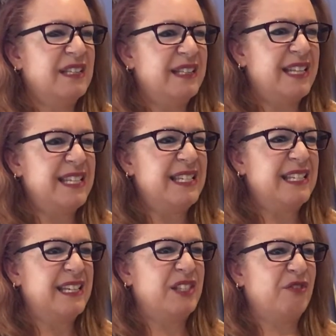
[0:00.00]
"This
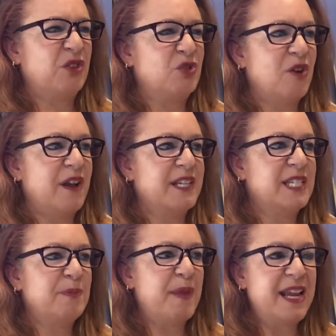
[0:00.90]
is for drawing
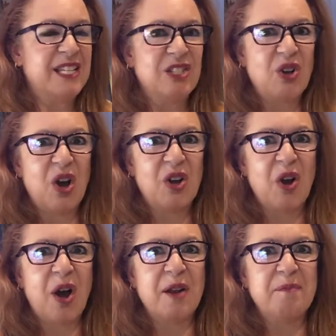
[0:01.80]
Space Dog
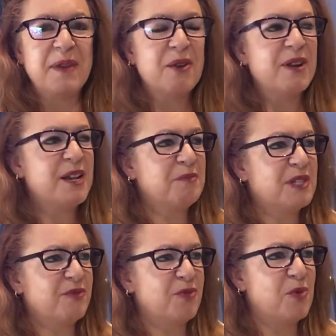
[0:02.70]
on
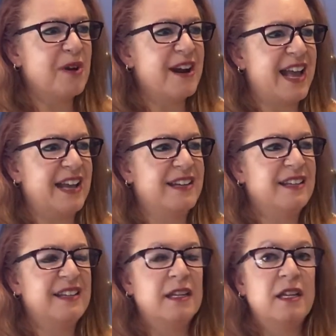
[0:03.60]
Miriam's forehead."
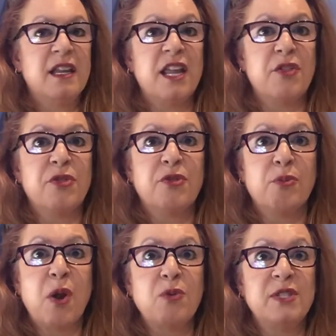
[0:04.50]
He
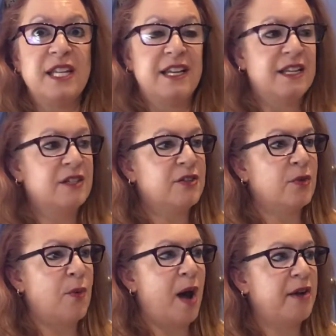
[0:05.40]
throws it into the
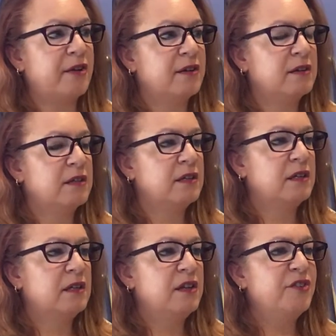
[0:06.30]
water.
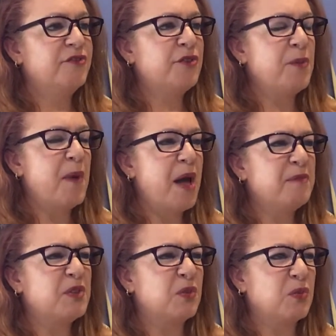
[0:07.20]
"For
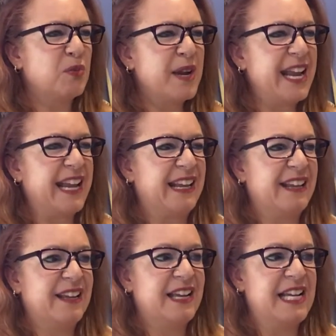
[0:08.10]
Mom's ring,"
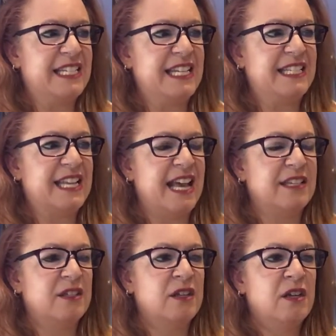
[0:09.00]
Izzy
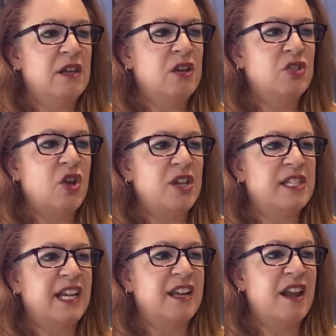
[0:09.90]
says,
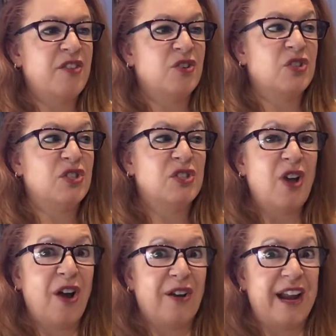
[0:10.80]
tossing another
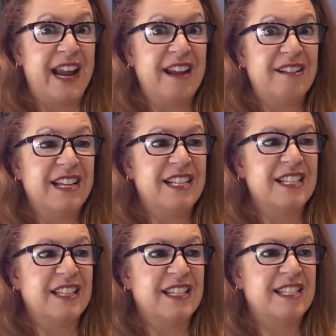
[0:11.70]
sorry
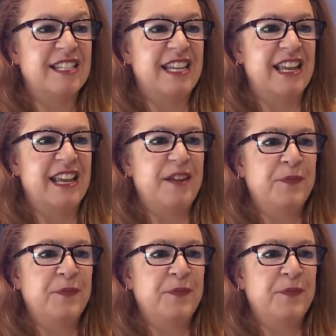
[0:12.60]
into the sea.